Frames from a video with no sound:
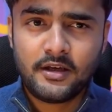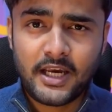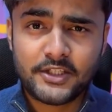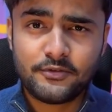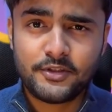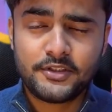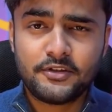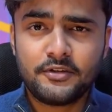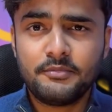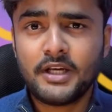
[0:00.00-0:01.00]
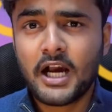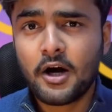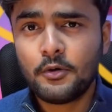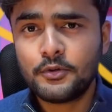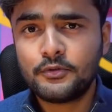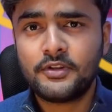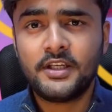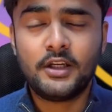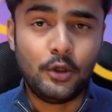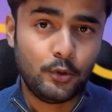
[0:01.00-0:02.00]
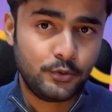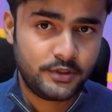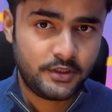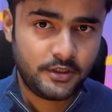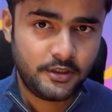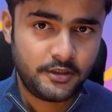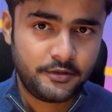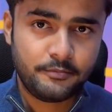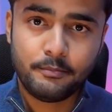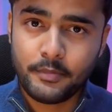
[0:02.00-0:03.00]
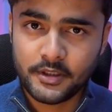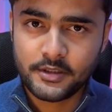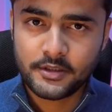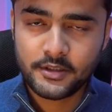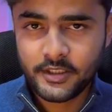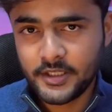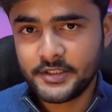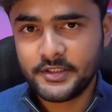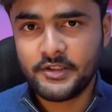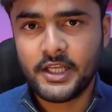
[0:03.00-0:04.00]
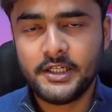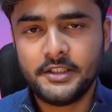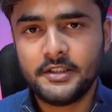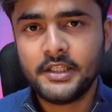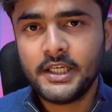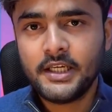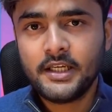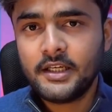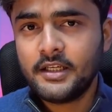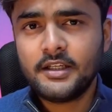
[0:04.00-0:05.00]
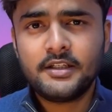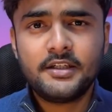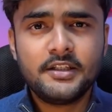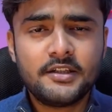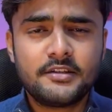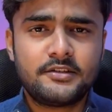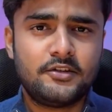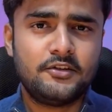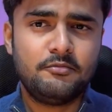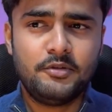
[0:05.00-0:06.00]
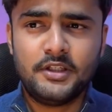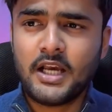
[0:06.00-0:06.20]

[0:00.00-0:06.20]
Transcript: Actually, it taught me how to think logically, but here is the reality. It didn't taught me